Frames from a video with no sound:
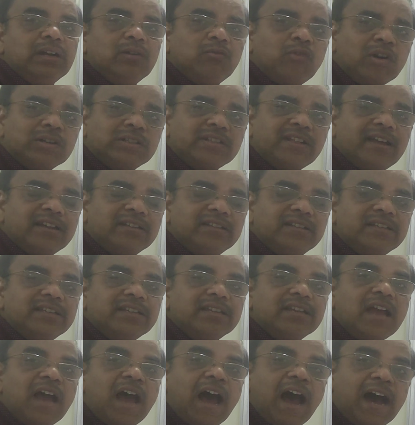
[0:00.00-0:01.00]
What are
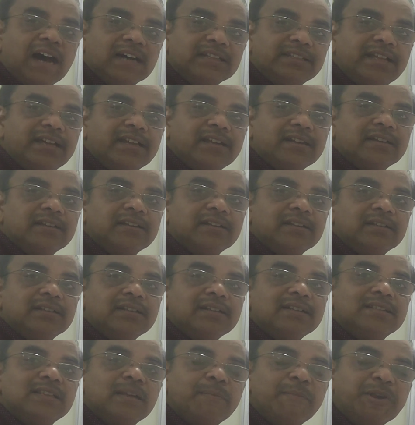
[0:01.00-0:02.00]
the other
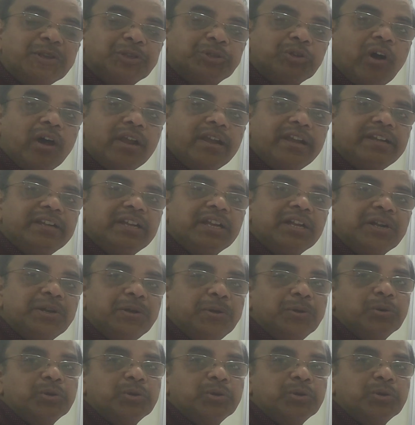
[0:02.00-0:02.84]
semi-solid